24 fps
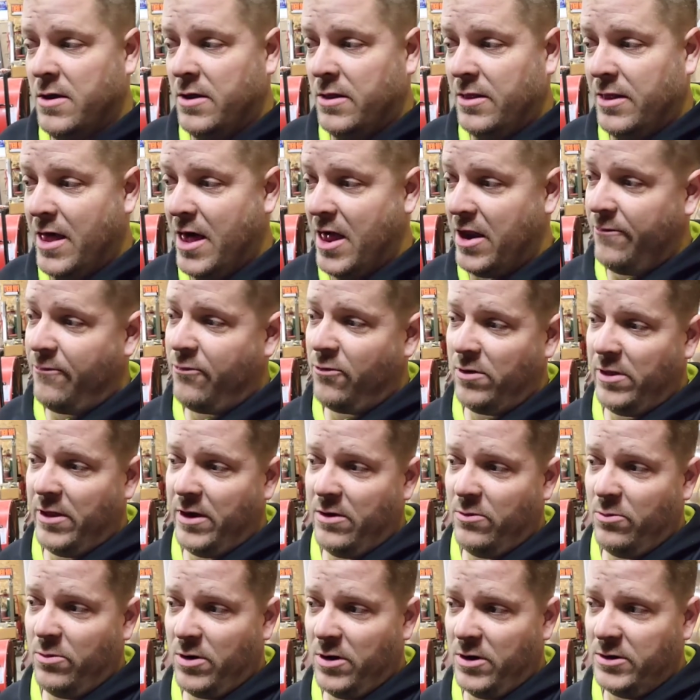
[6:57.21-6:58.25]
A lot of
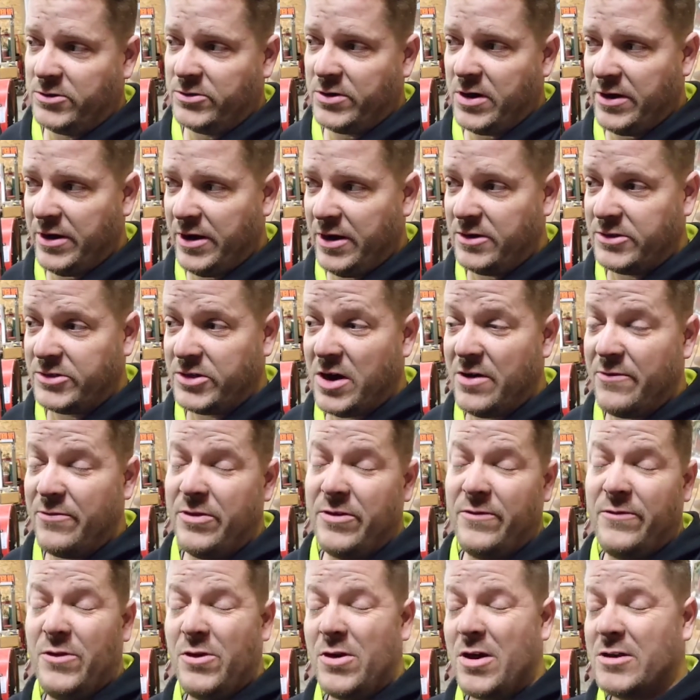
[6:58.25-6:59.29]
four-letter words around here. Sorry for the
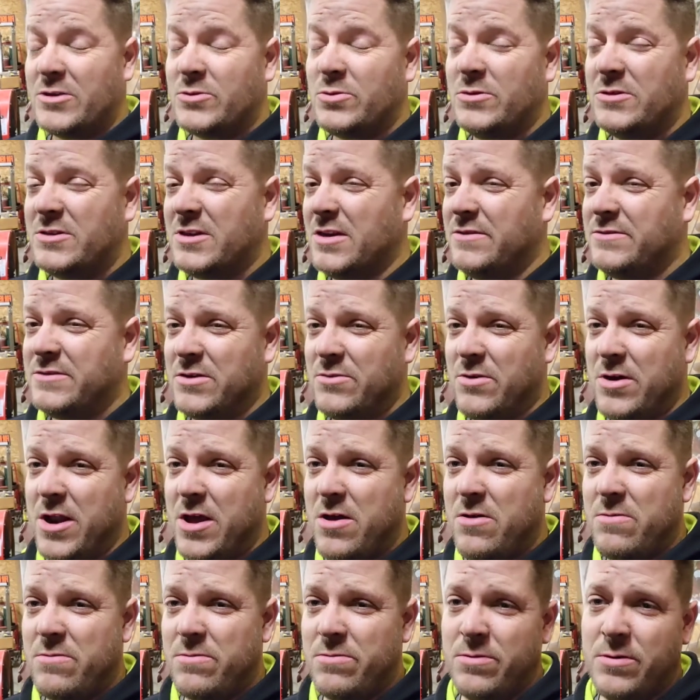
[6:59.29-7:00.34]
few cuss words that I said right
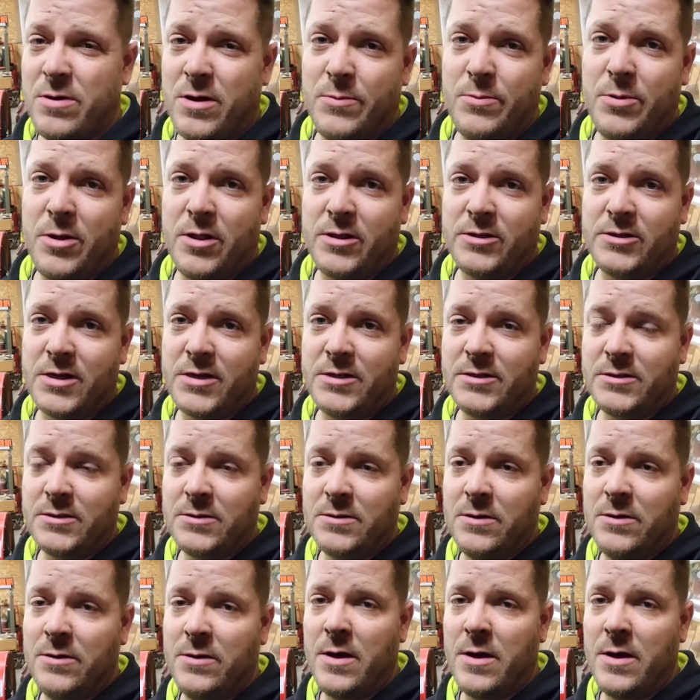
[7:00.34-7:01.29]
now. I apologize.